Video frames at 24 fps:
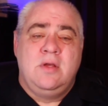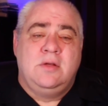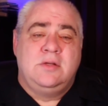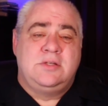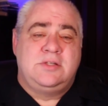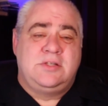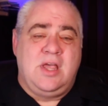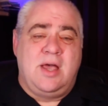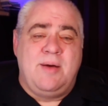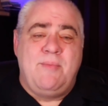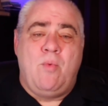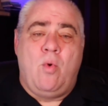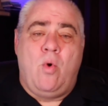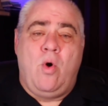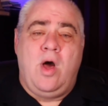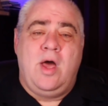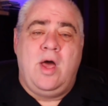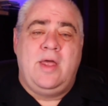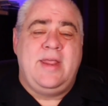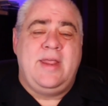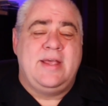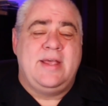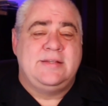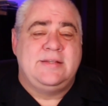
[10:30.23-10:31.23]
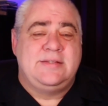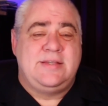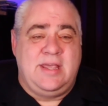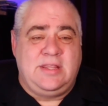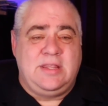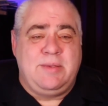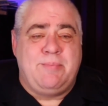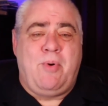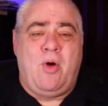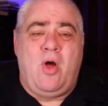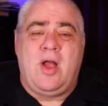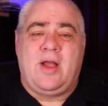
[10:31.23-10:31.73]
someone has
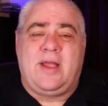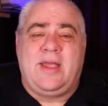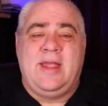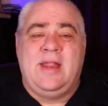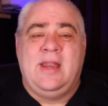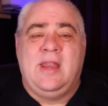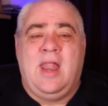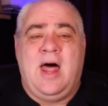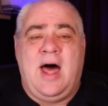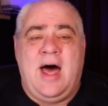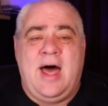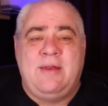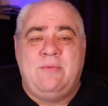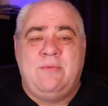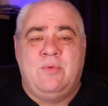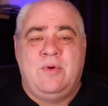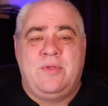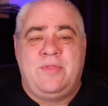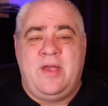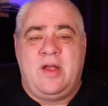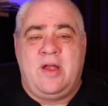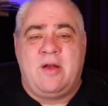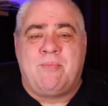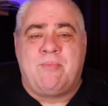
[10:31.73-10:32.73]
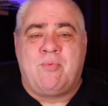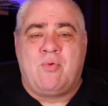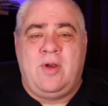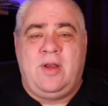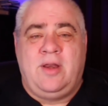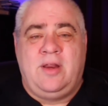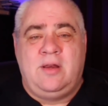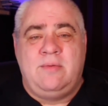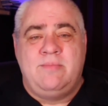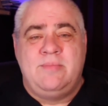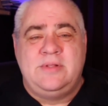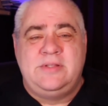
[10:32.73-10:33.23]
hit the parking lot with their
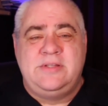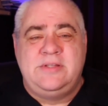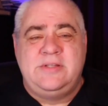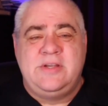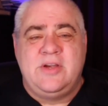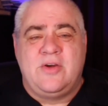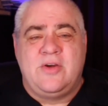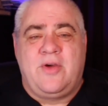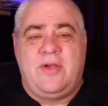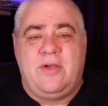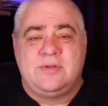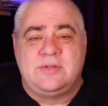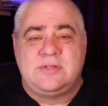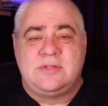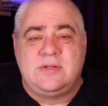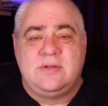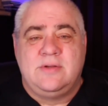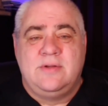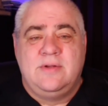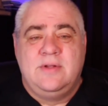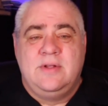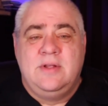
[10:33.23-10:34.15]
printed materials.